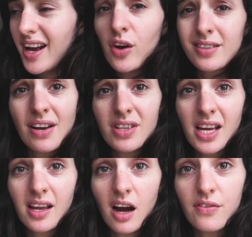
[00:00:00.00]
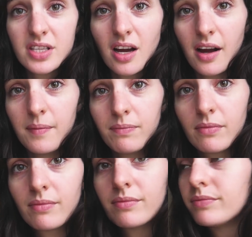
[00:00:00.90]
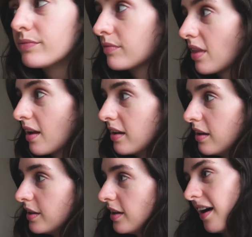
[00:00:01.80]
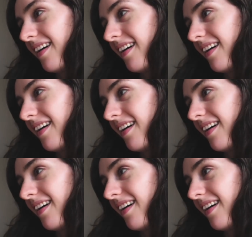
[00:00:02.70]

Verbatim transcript: cooks everything in half the time. I did explain all this.